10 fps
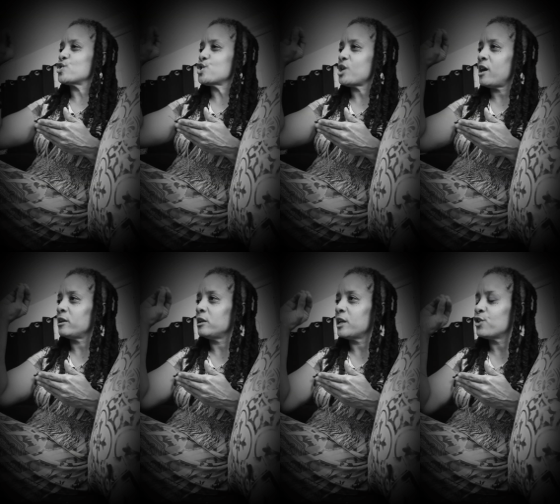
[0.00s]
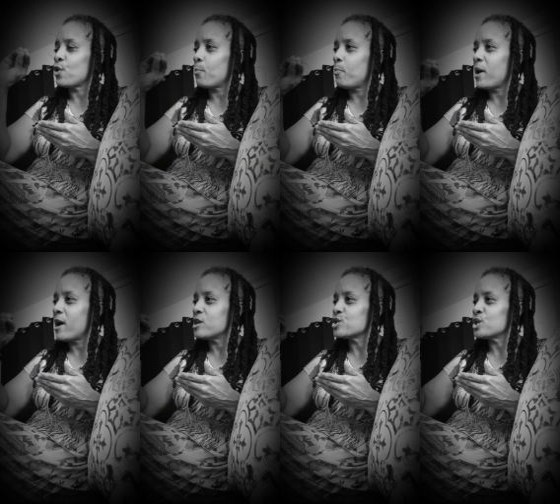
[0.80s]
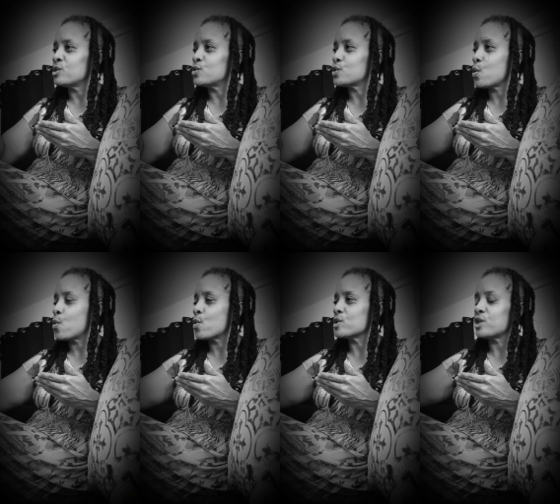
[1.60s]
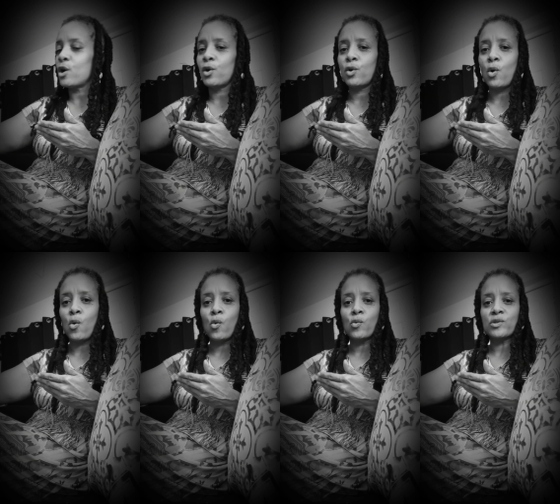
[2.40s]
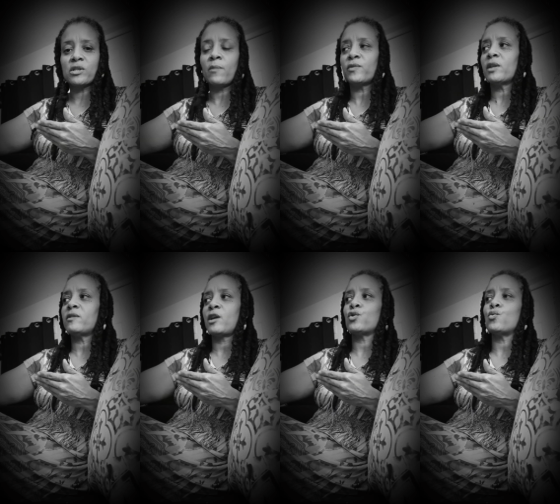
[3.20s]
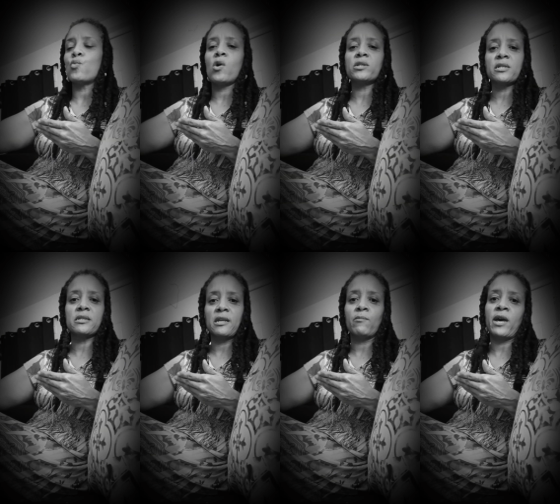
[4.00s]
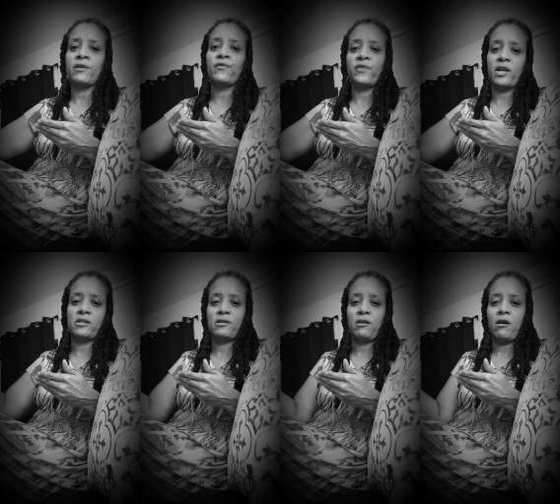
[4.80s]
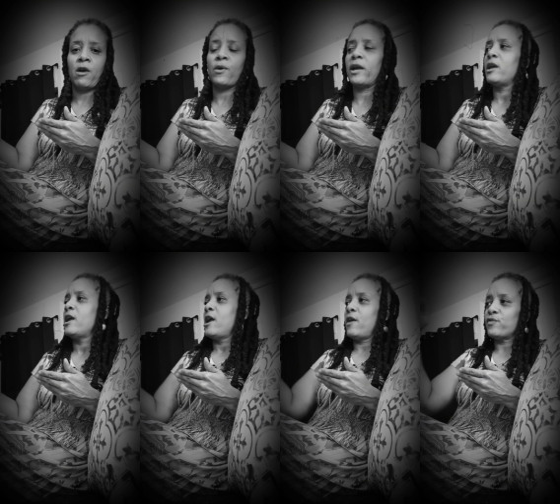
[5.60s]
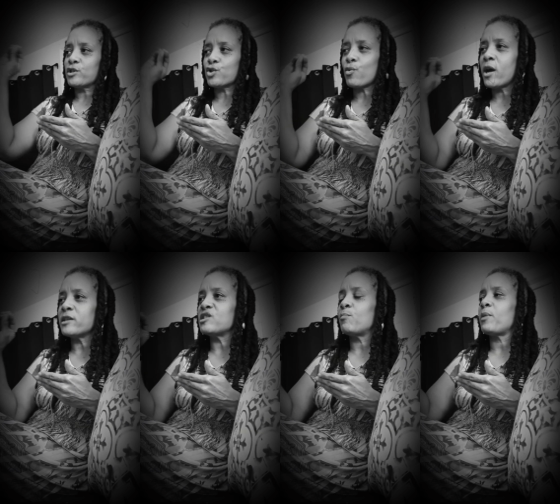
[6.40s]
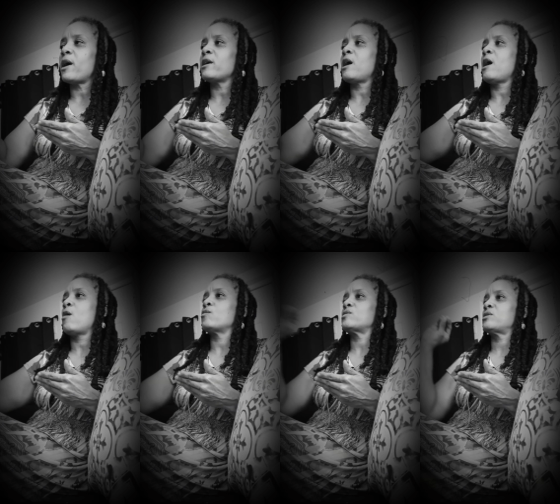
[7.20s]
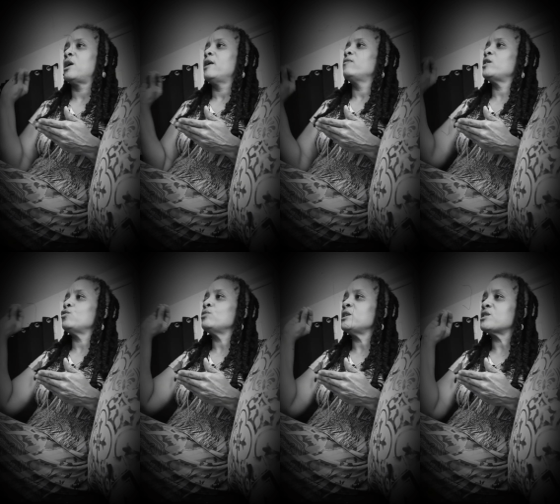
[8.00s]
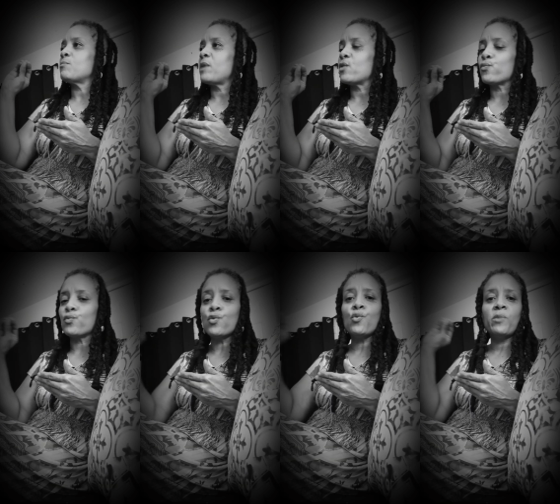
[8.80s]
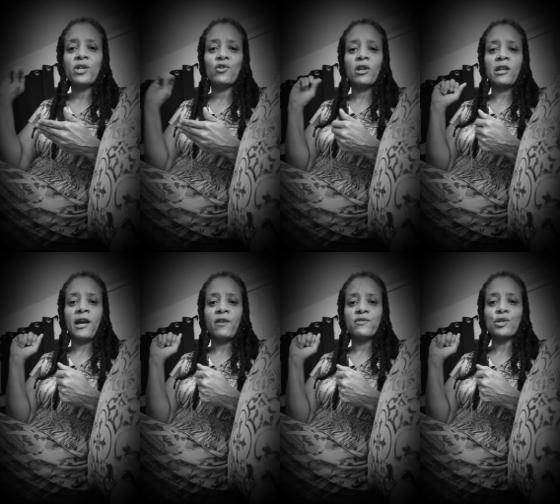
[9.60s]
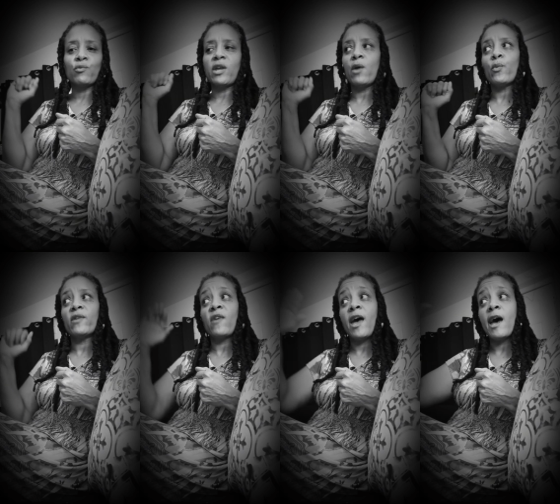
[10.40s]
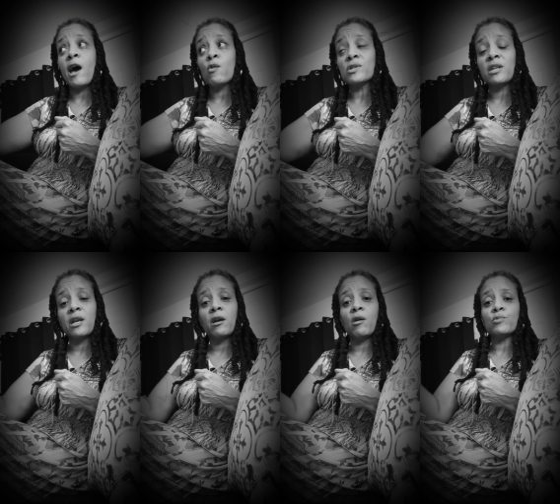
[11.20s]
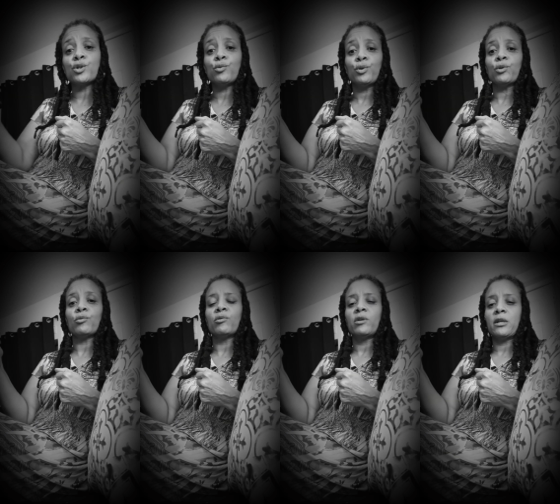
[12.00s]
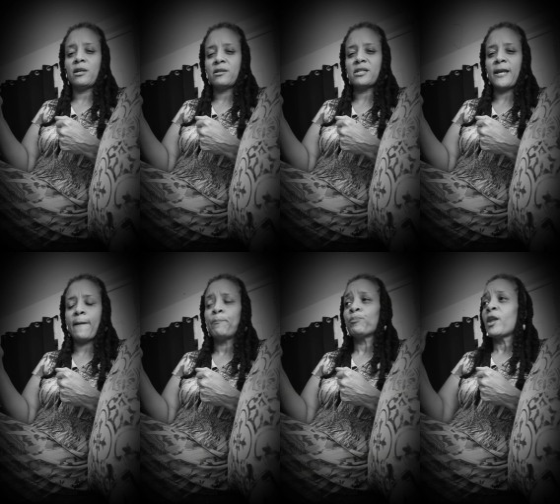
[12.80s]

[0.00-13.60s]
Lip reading: channeling your passion towards a goal, something that you want to see manifest. All right. If you're trying to buy a house, then you need to make room in your life so that way that house can come to you. You understand?